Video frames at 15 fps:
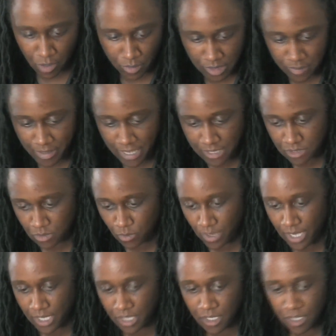already passed
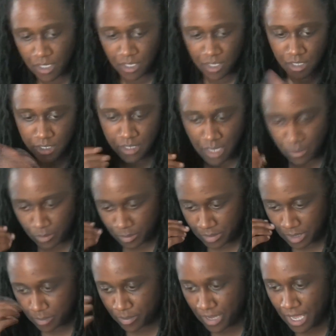away. And that would
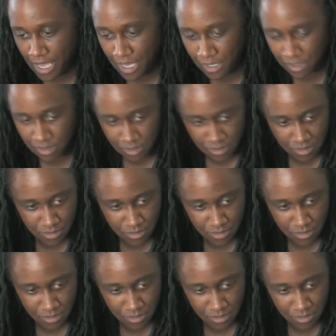be Pac.